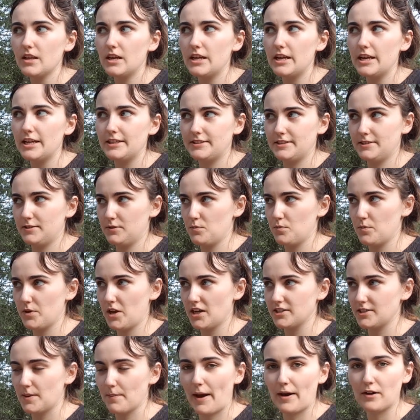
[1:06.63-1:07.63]
it's
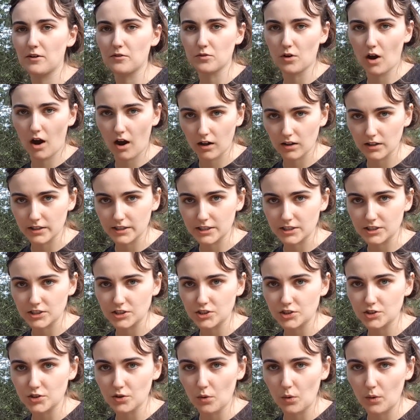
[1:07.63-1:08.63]
because I'm out of
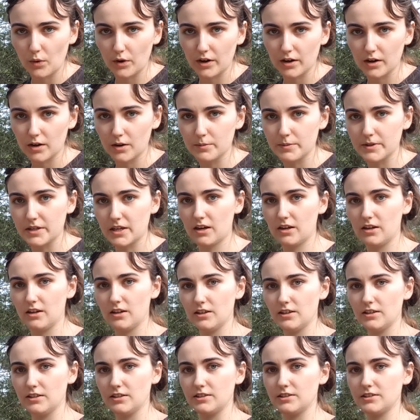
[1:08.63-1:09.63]
college or
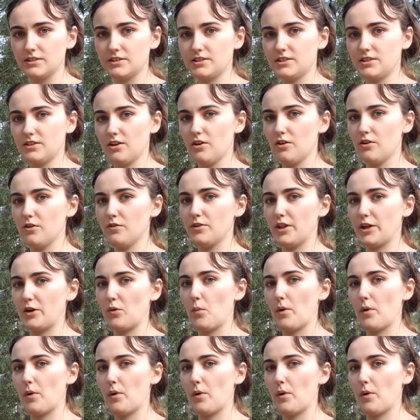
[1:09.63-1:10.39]
because of